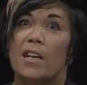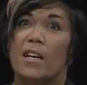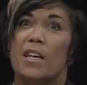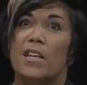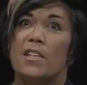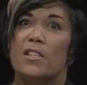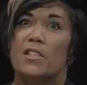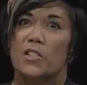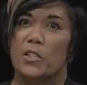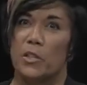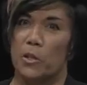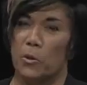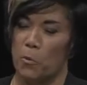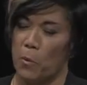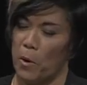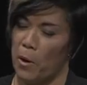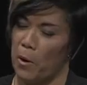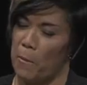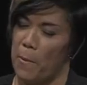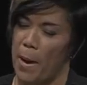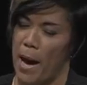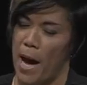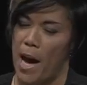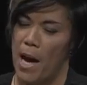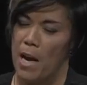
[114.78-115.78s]
So we're
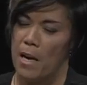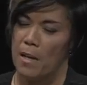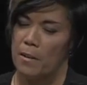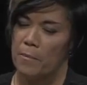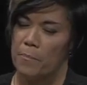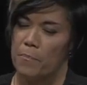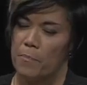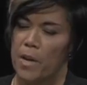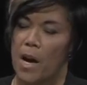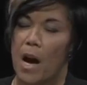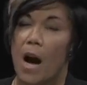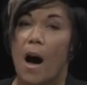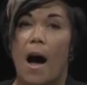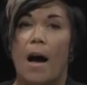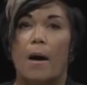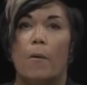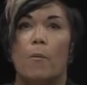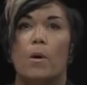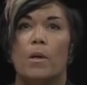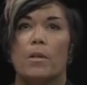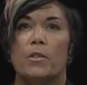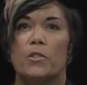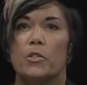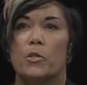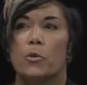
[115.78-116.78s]
back. I
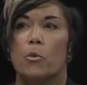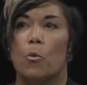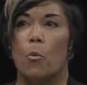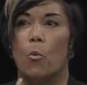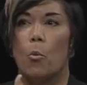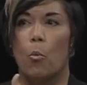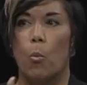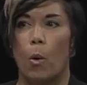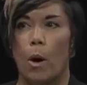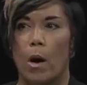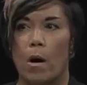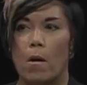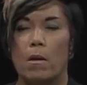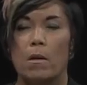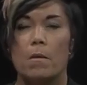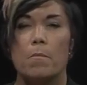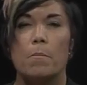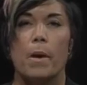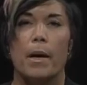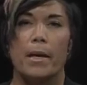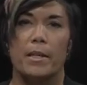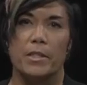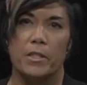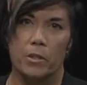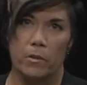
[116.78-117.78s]
want to welcome
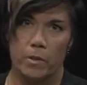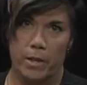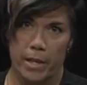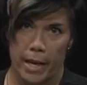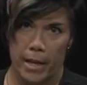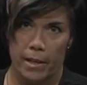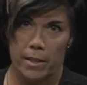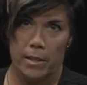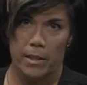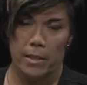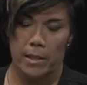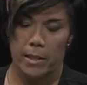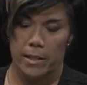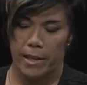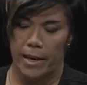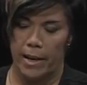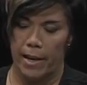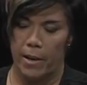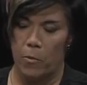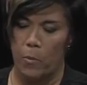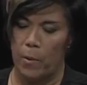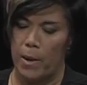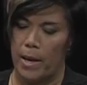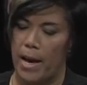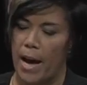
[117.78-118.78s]
my two guests today.
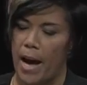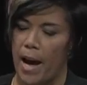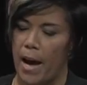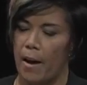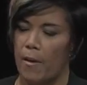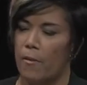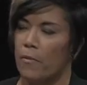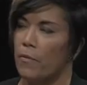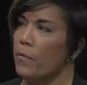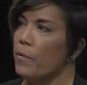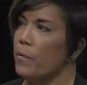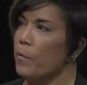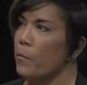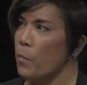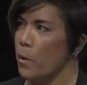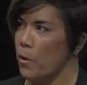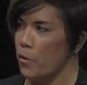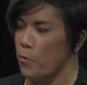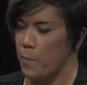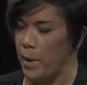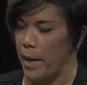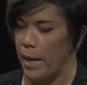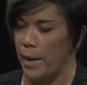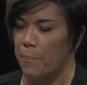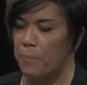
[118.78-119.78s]
We have with
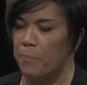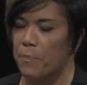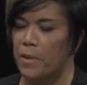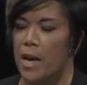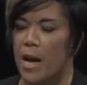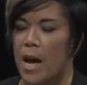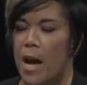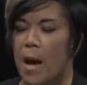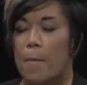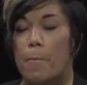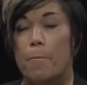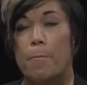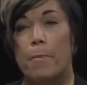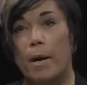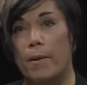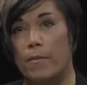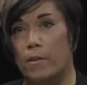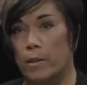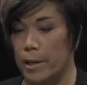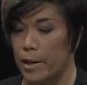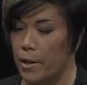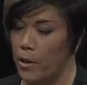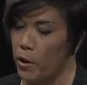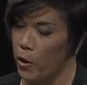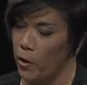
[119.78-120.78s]
me
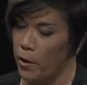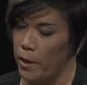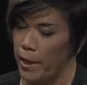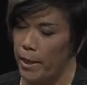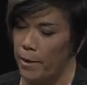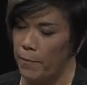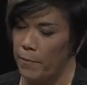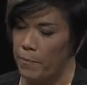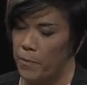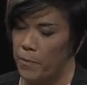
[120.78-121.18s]
Beverly Kearney,